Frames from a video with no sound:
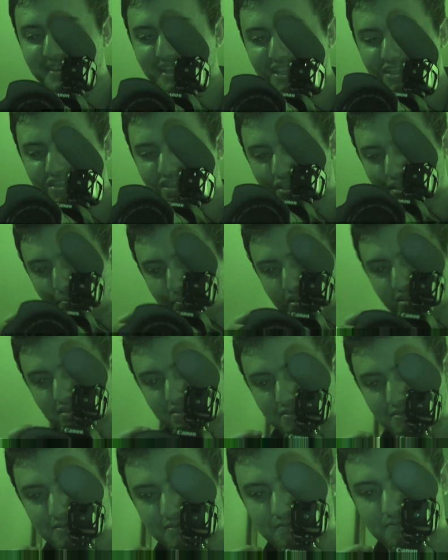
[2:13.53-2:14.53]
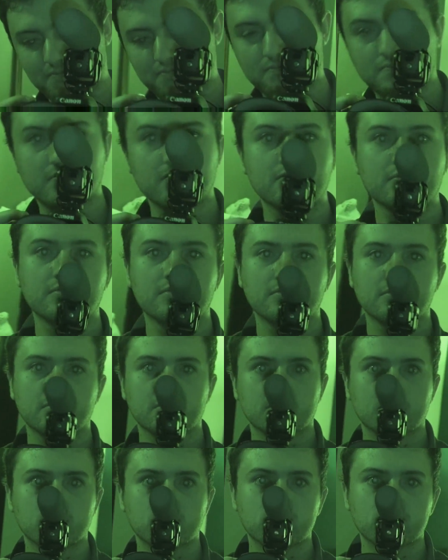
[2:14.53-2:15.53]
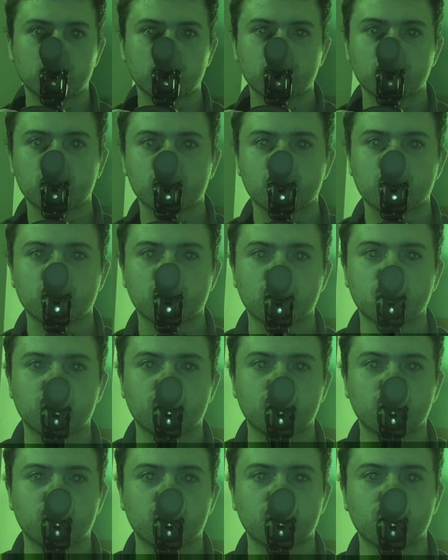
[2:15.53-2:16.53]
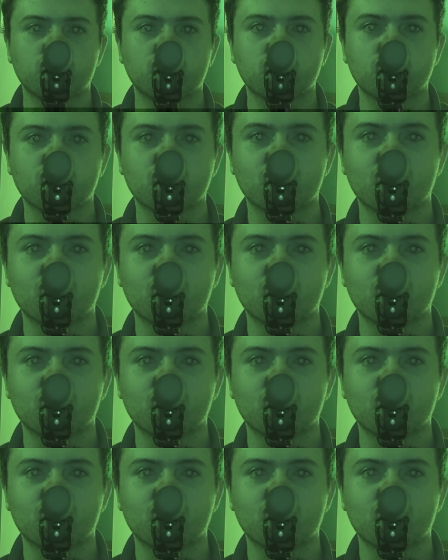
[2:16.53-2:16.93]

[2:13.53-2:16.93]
a night shot? Look at me, Z. Look at me, Z. Ew.